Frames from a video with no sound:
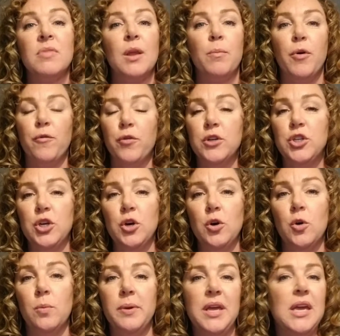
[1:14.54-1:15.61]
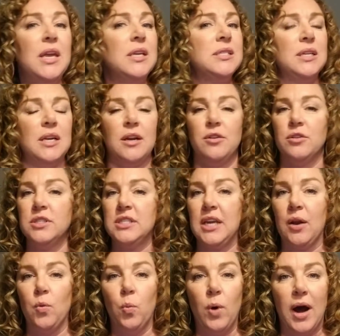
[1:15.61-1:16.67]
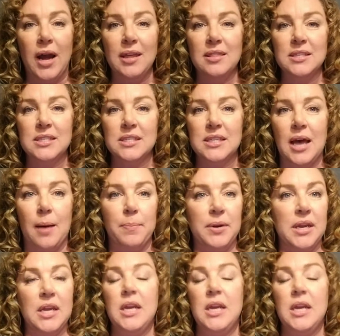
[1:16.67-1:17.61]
But for Job, he doesn't understand why this is happening.